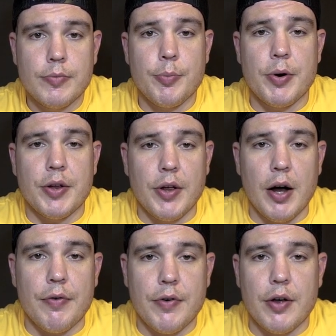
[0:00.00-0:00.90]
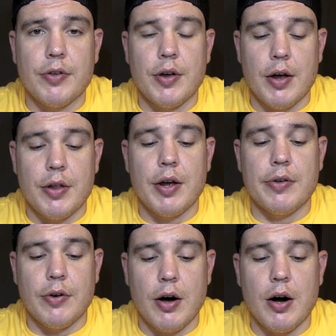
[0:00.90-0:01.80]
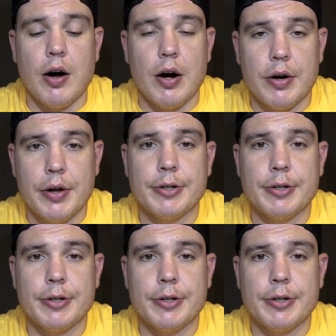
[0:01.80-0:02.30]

pretty tough, because these are